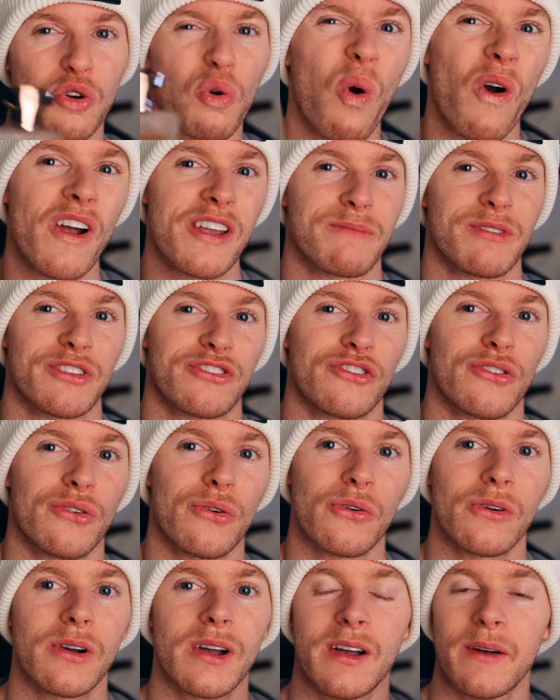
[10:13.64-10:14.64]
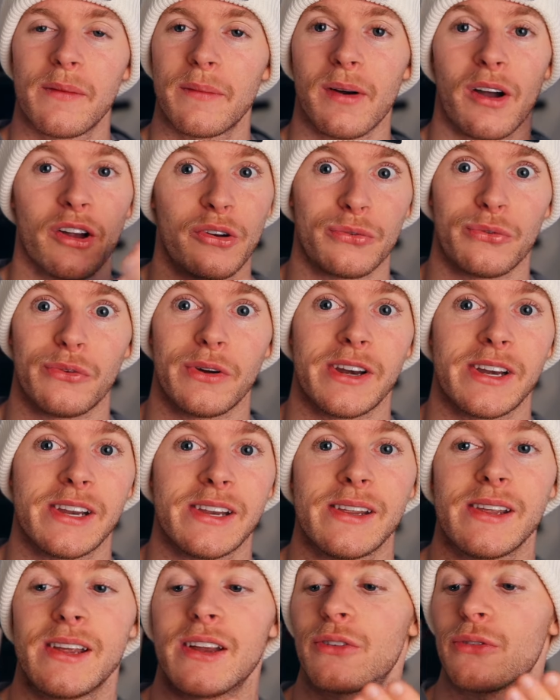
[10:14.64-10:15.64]
quite mature, but I
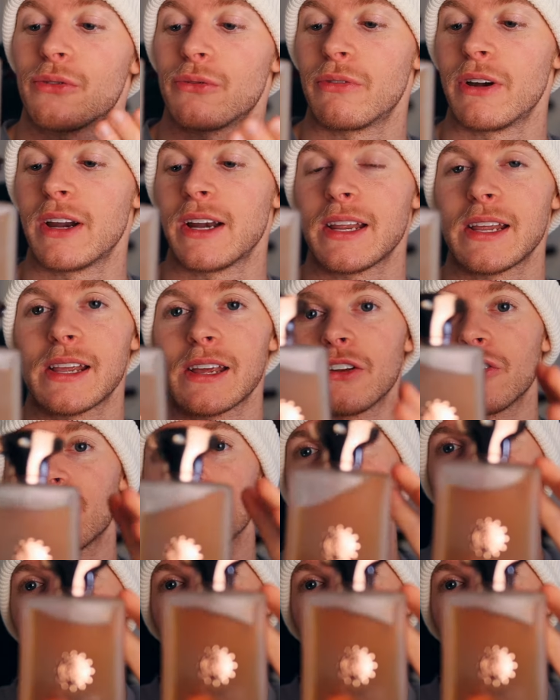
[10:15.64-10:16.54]
really, really enjoy